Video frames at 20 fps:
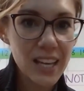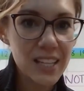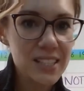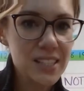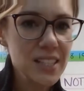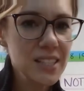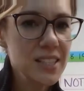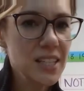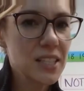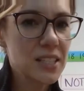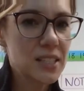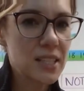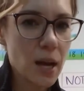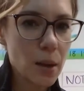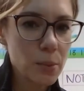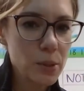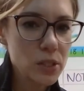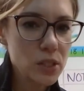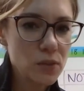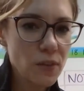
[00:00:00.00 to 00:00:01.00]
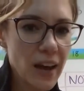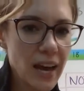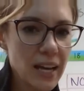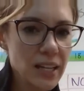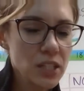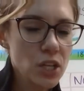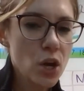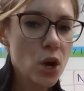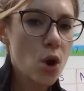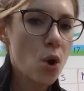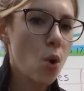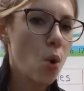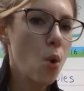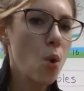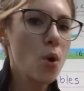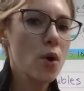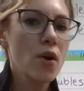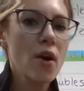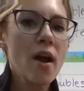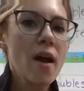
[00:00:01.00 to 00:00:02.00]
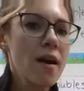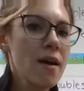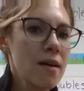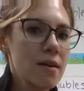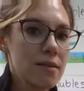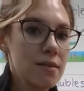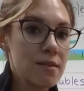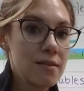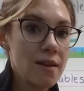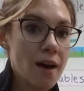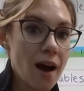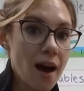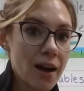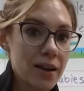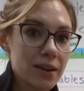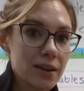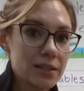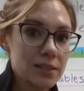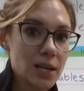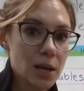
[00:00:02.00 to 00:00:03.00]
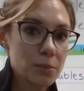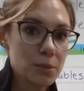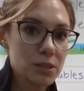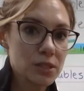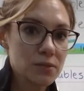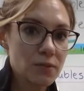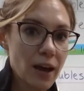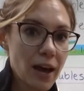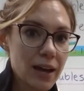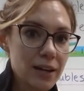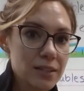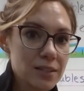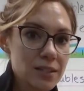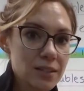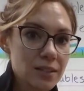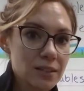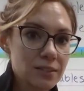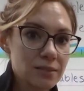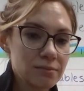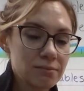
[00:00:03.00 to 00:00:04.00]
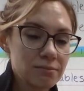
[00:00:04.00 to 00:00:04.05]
Is this a doubles fact or not a doubles fact?